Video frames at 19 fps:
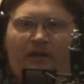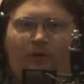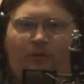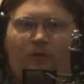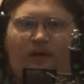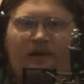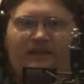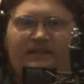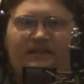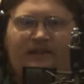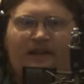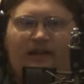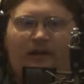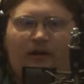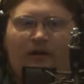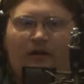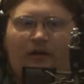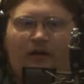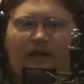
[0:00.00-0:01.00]
what is in
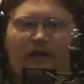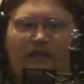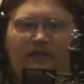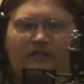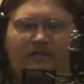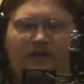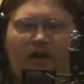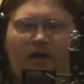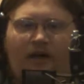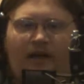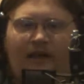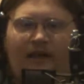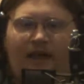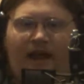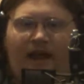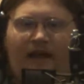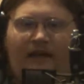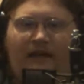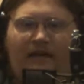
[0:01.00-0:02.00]
here? Okay, there's okay
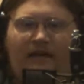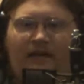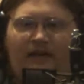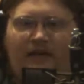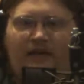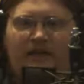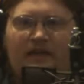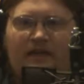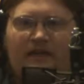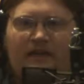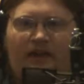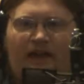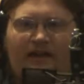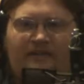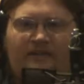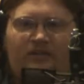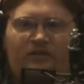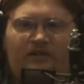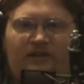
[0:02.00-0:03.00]
nine.
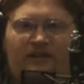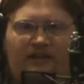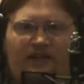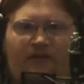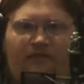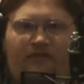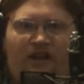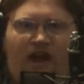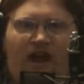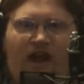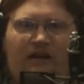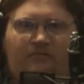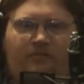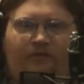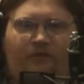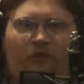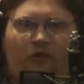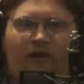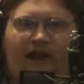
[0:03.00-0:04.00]
Yeah, so it did give nine
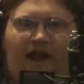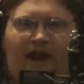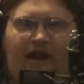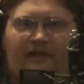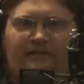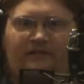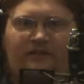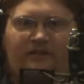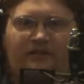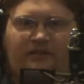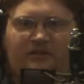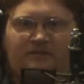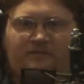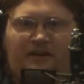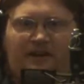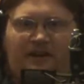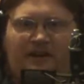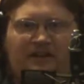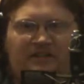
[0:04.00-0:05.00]
before eight. That doesn't
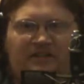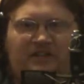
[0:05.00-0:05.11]
make any